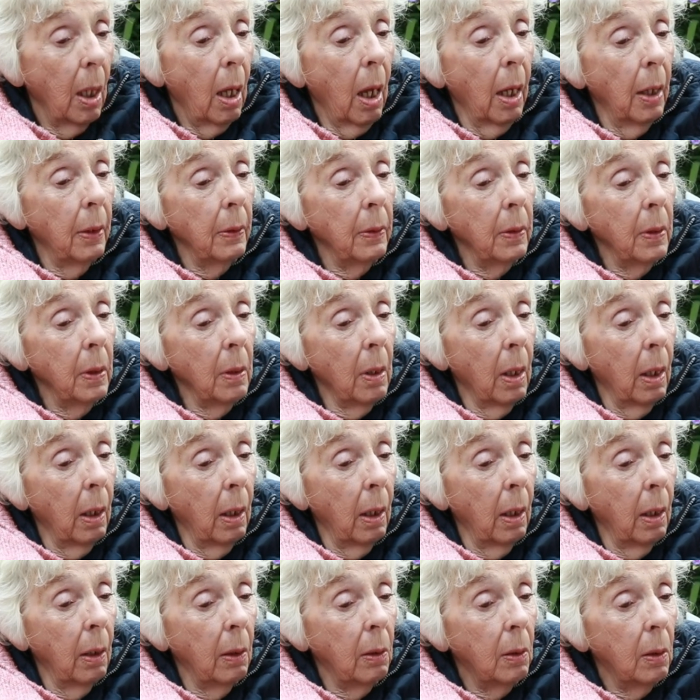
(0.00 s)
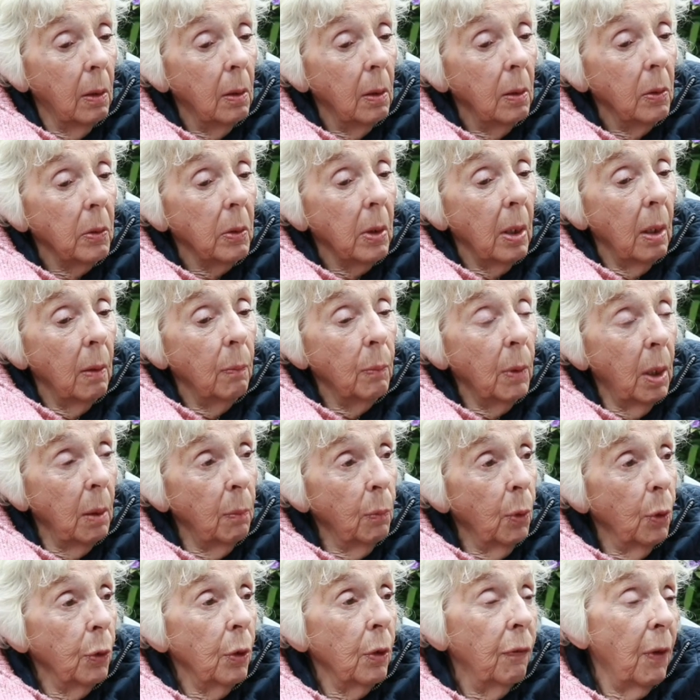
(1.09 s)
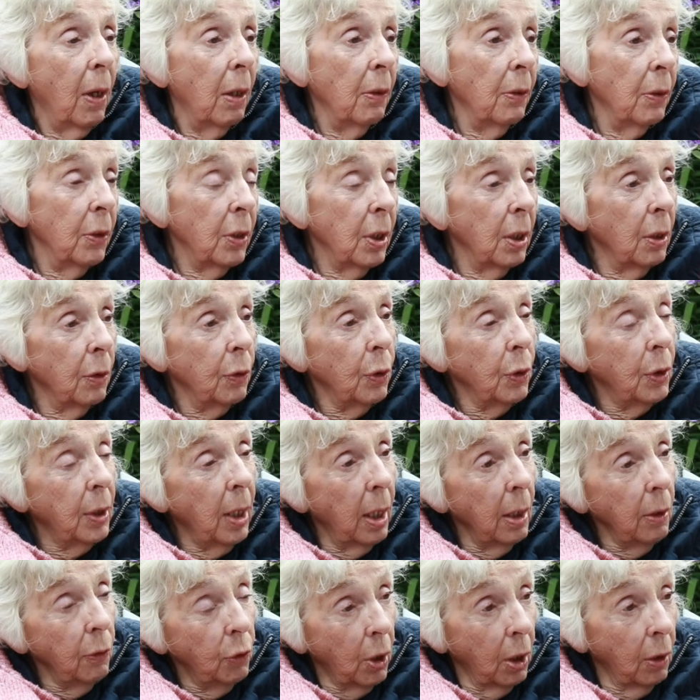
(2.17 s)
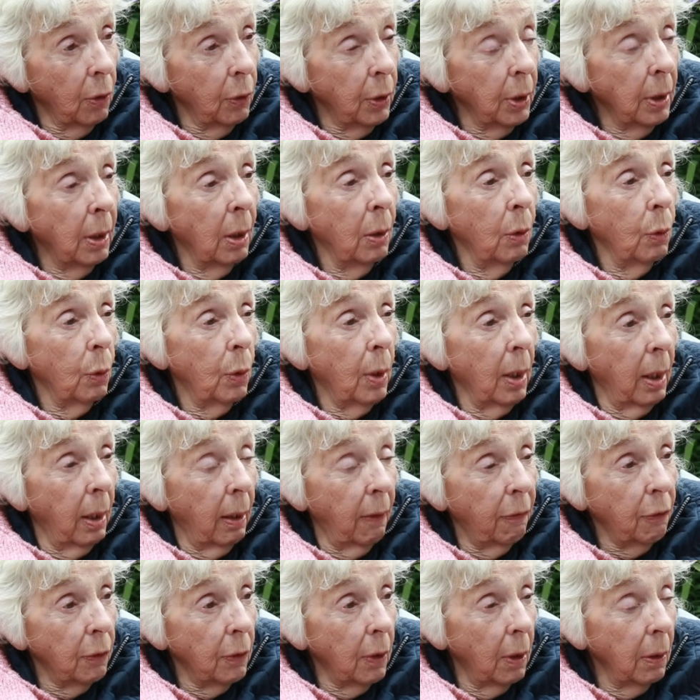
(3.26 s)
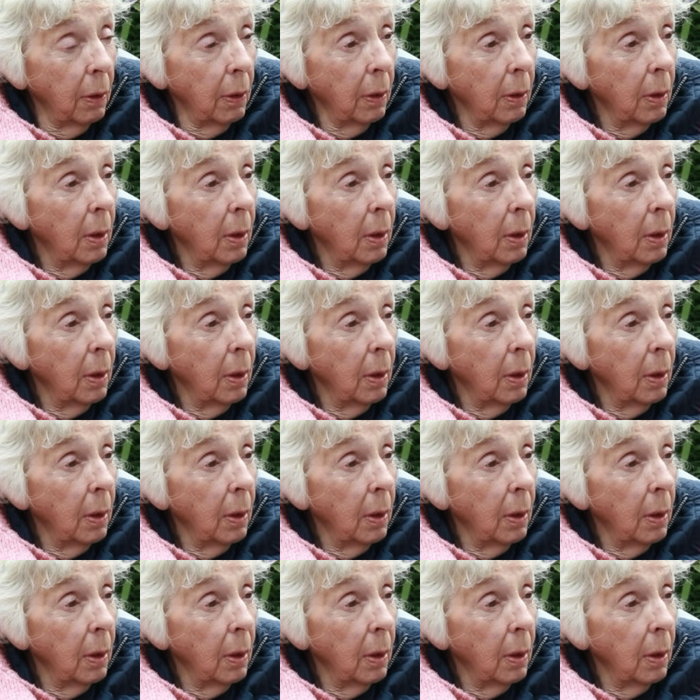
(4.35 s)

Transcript: And my mother volunteered to take Geraldine and look after her.